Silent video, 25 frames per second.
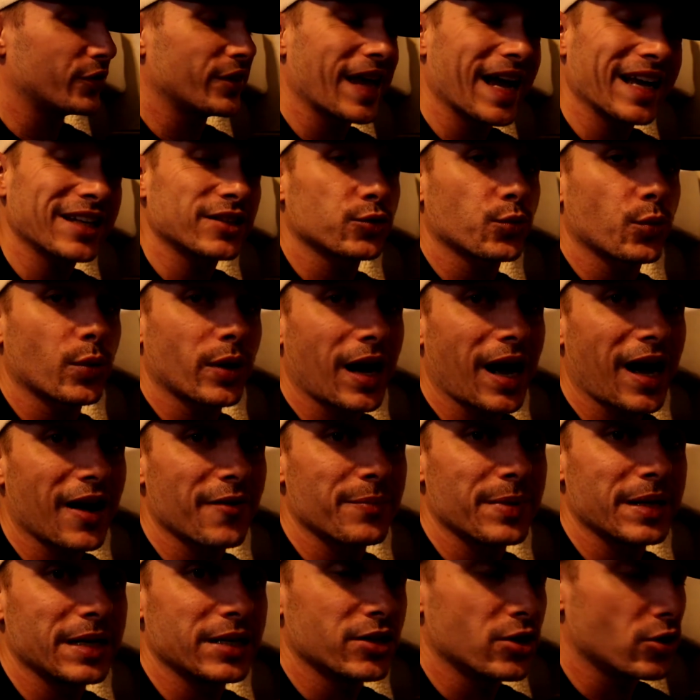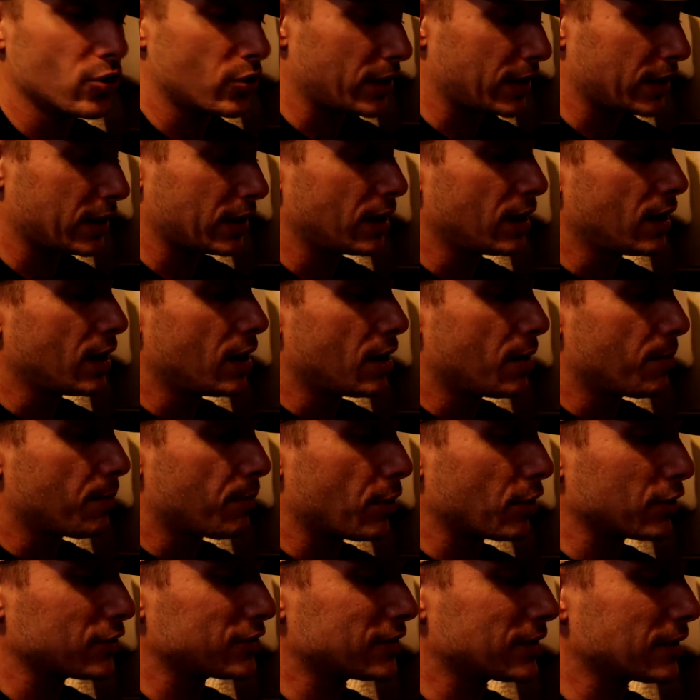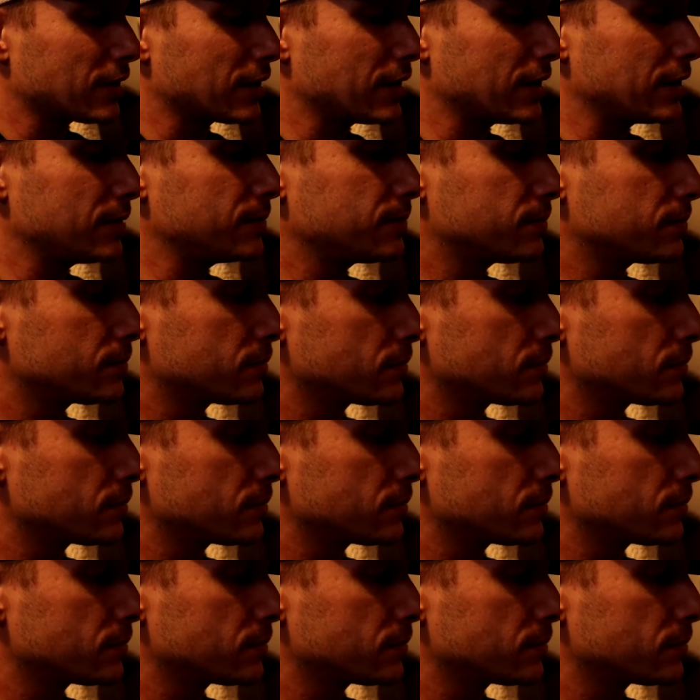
That's what I've been doing personally.